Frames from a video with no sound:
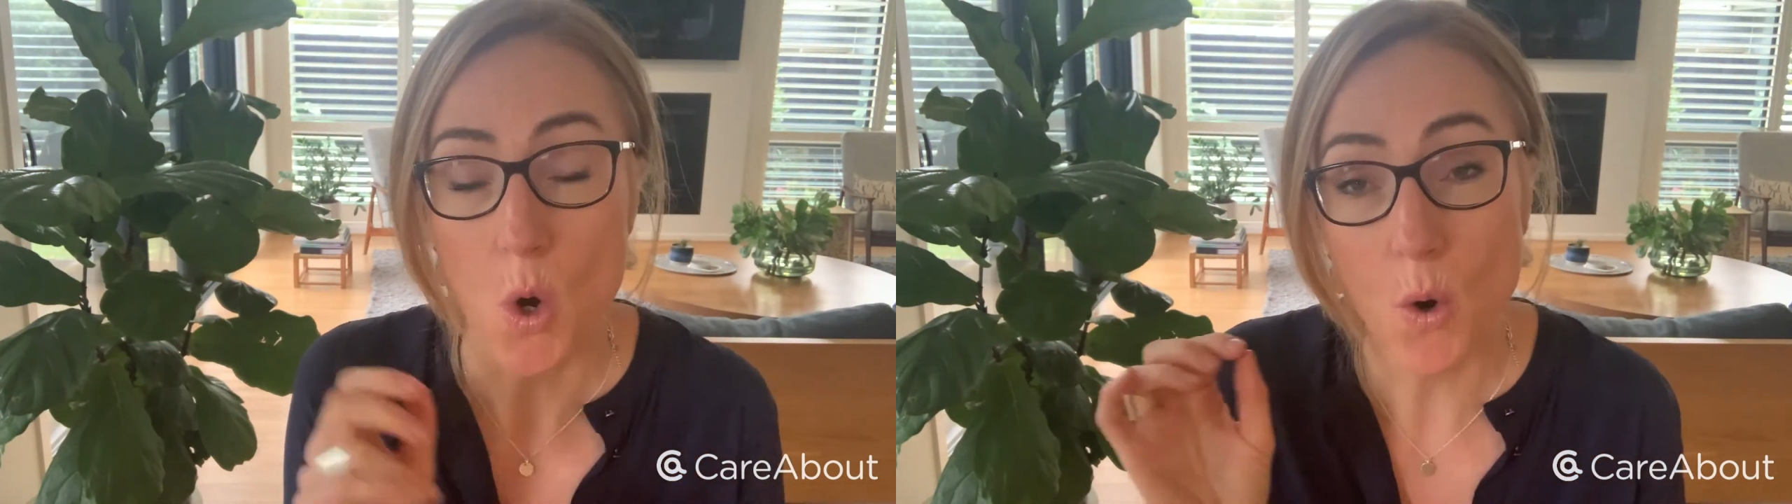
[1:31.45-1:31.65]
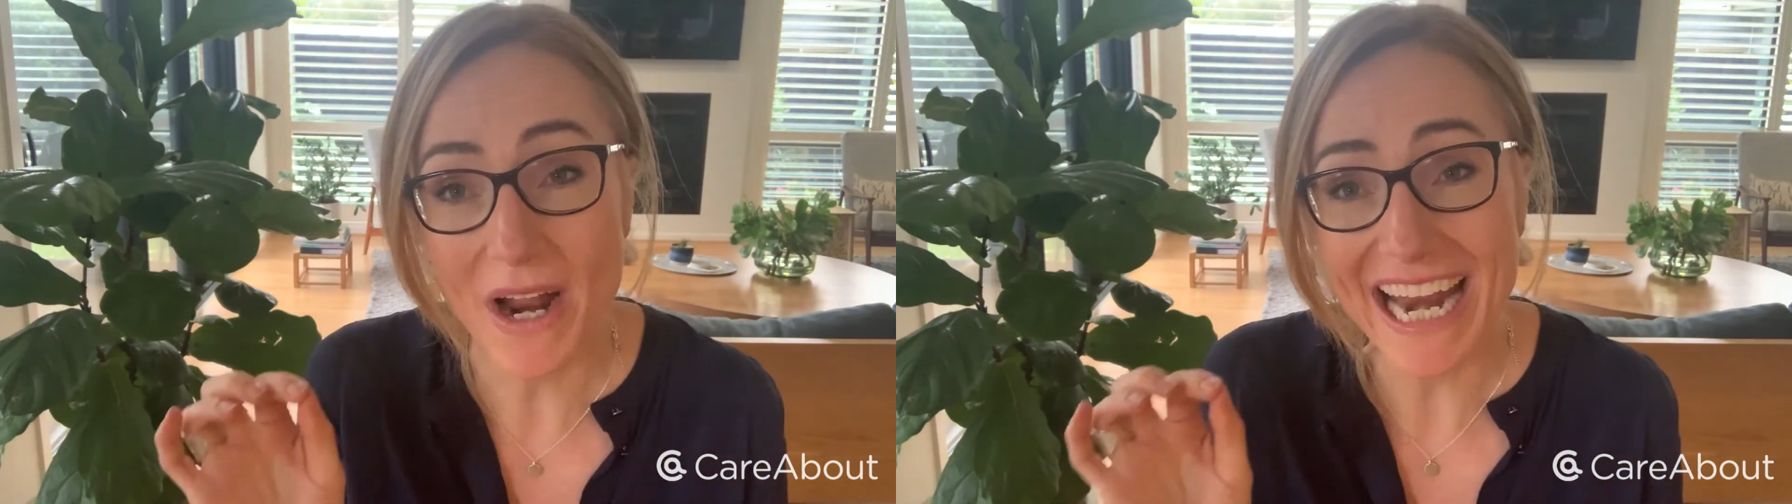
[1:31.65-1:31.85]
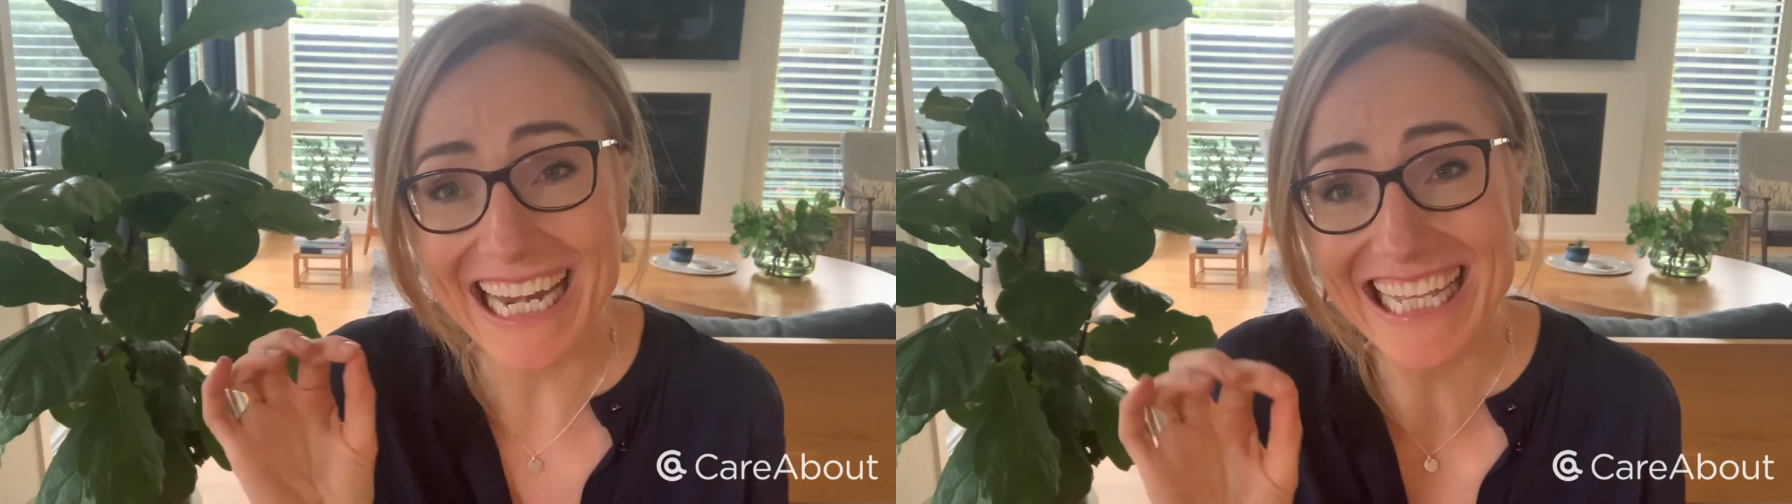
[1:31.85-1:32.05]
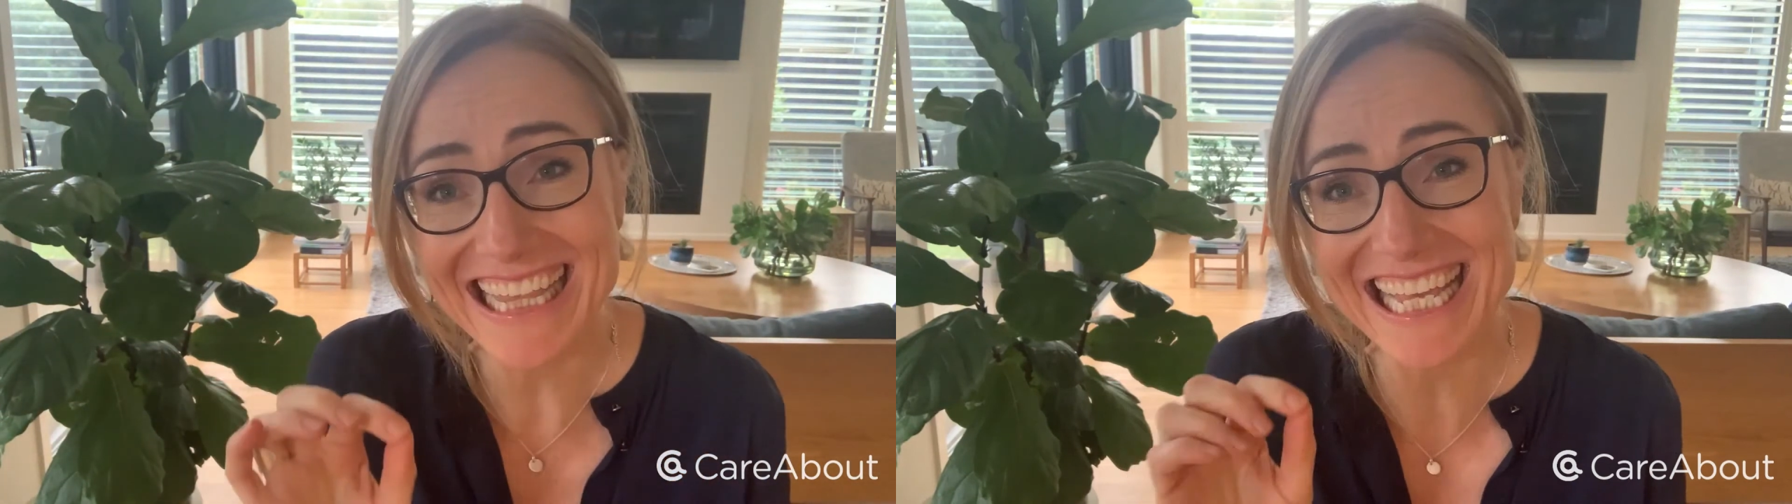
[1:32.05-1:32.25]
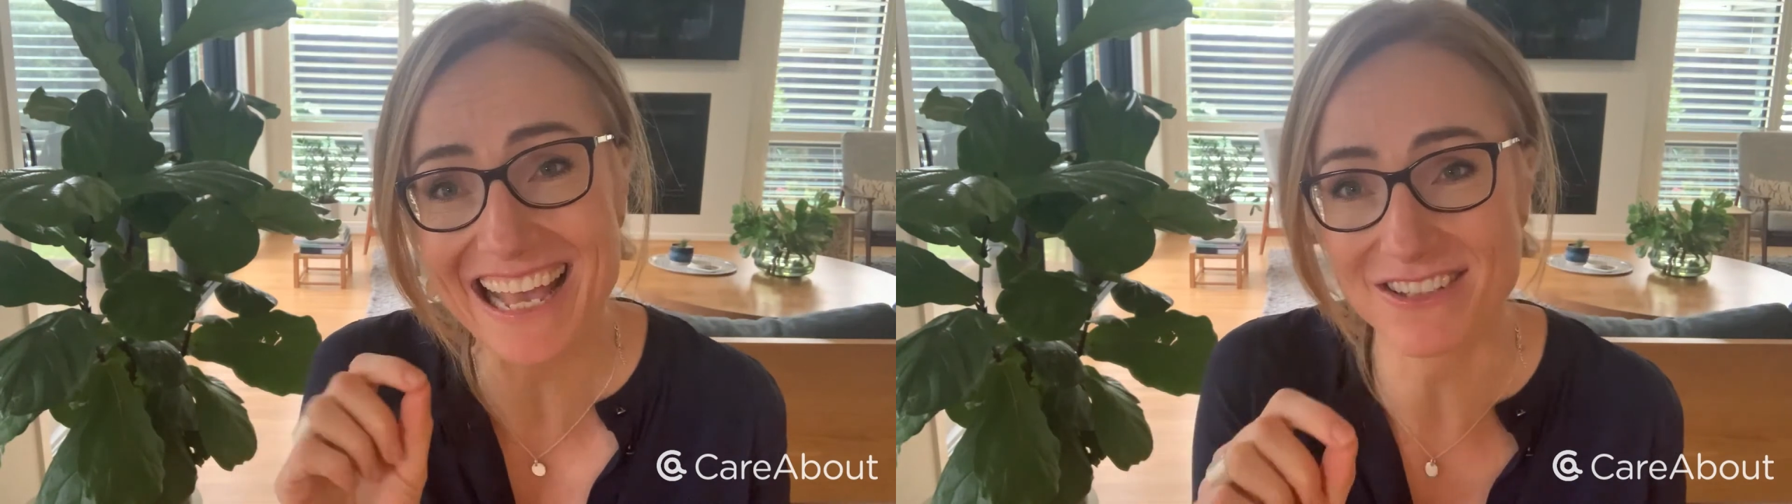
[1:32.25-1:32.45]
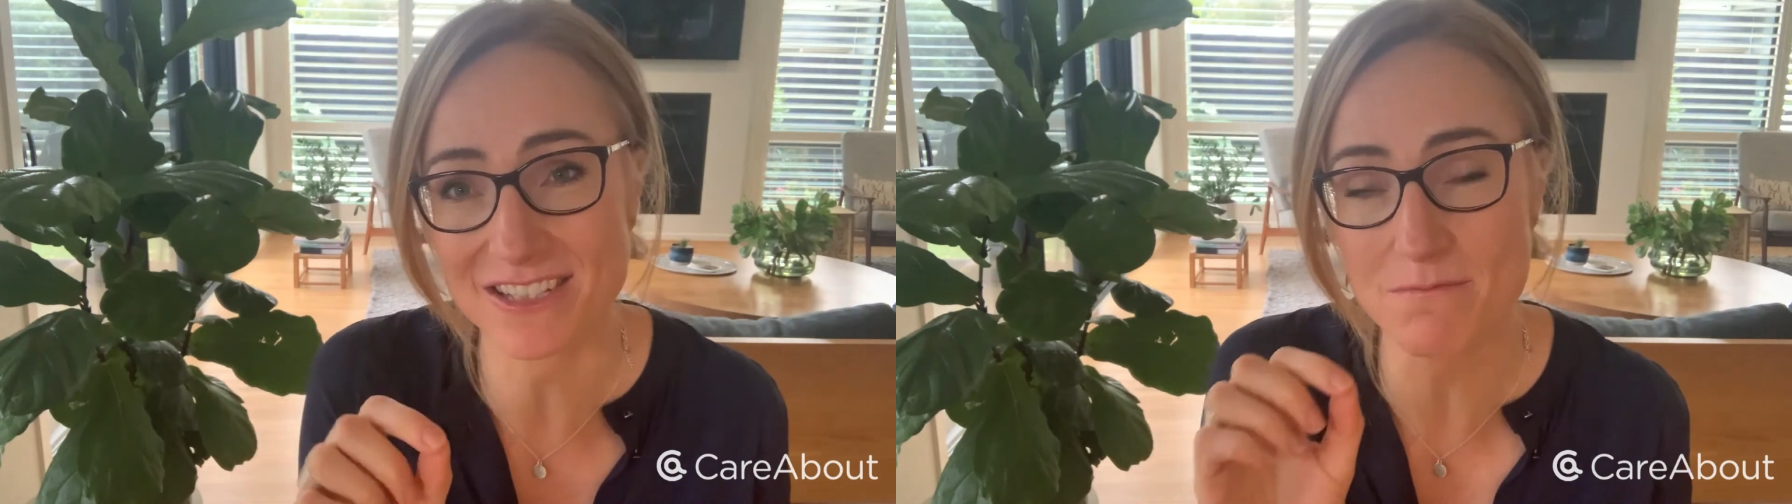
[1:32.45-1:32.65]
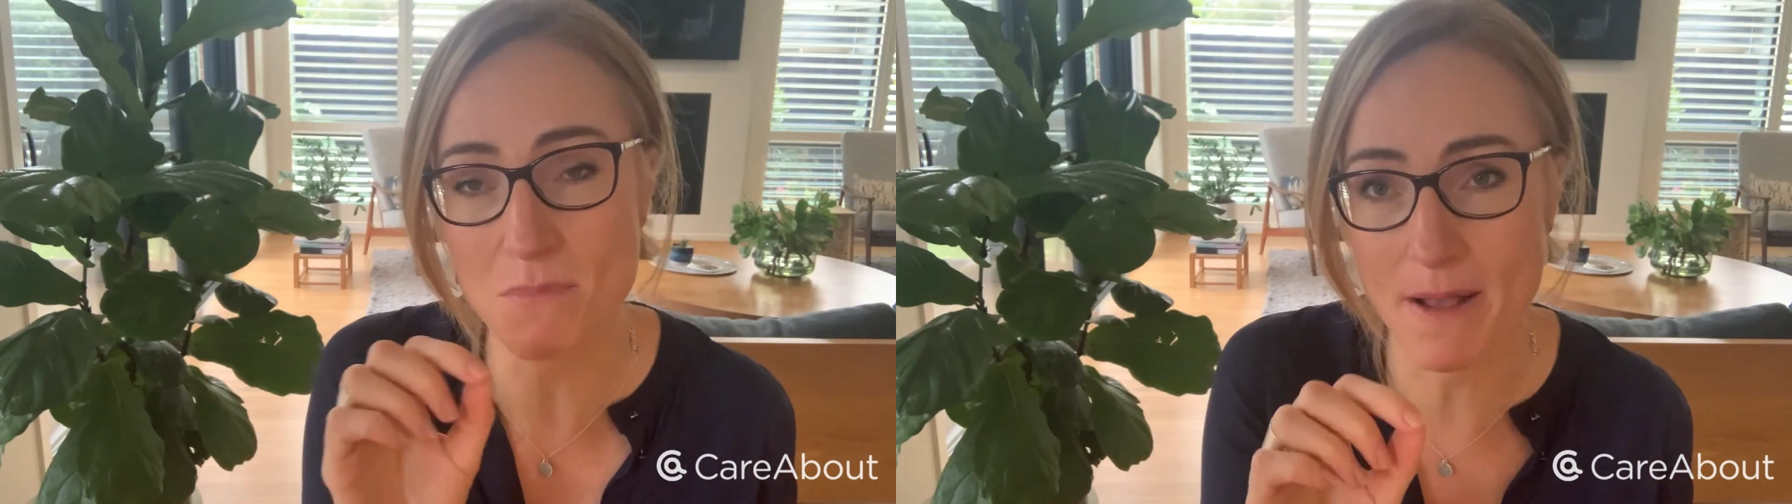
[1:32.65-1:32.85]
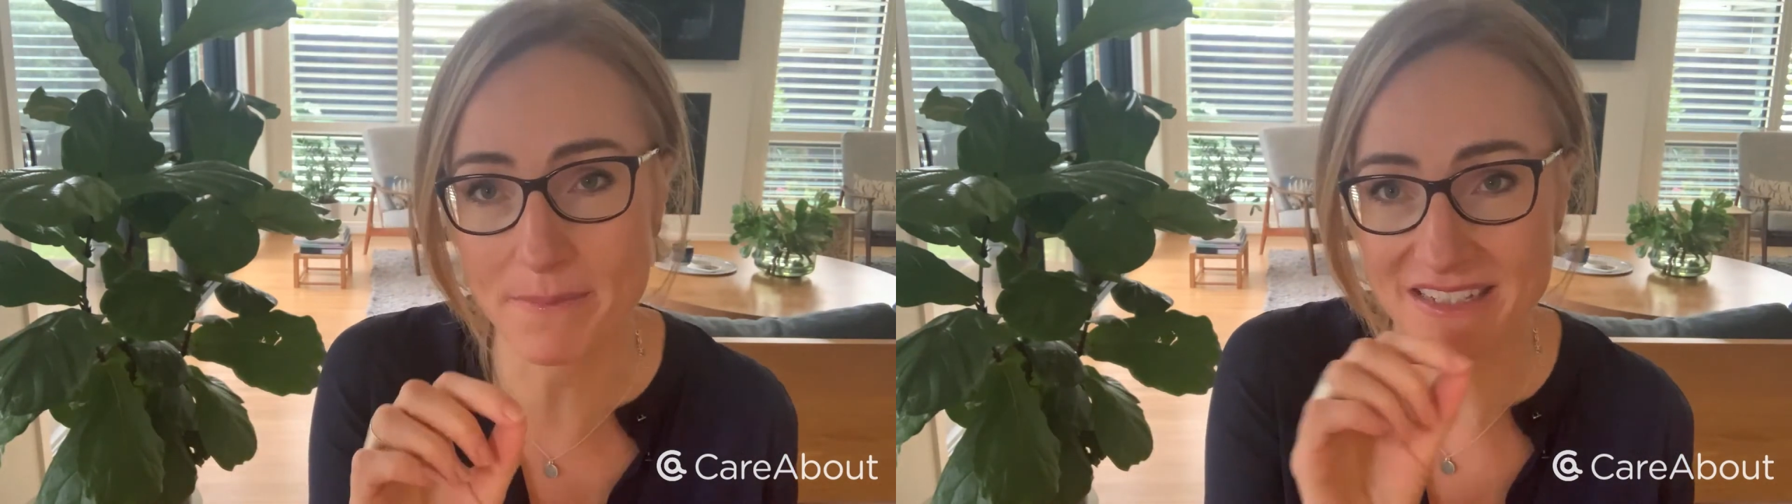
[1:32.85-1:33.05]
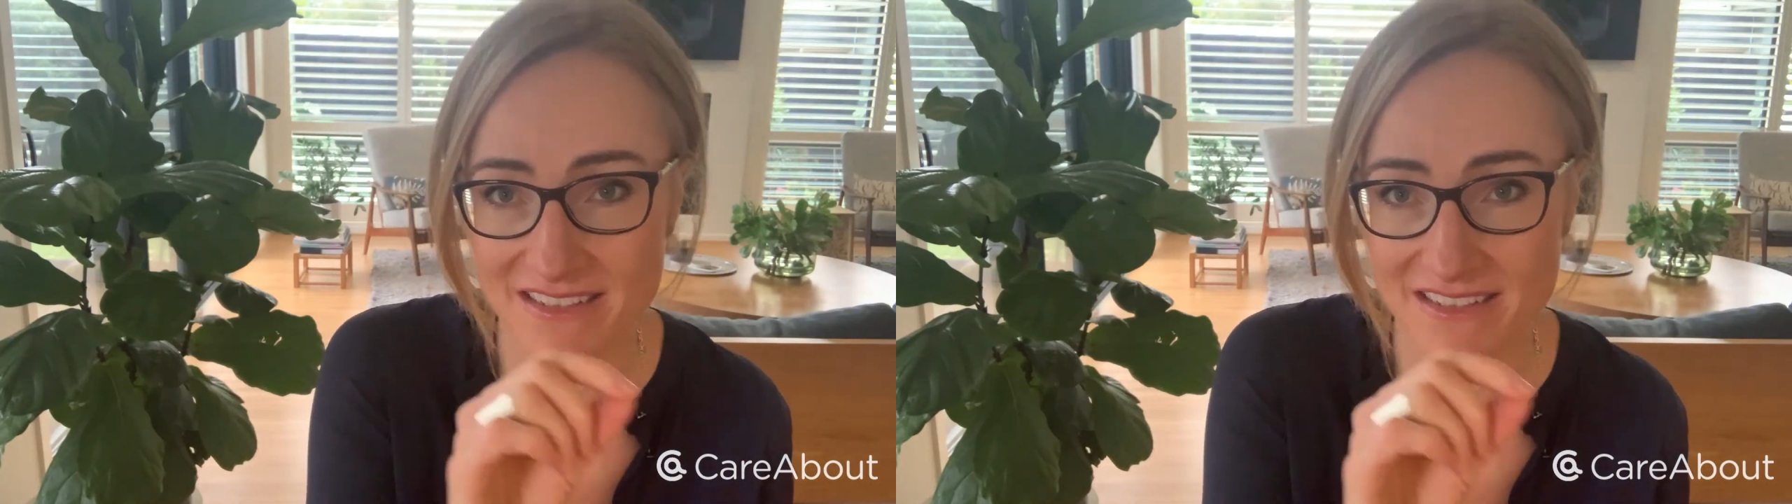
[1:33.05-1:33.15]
or anything else that might be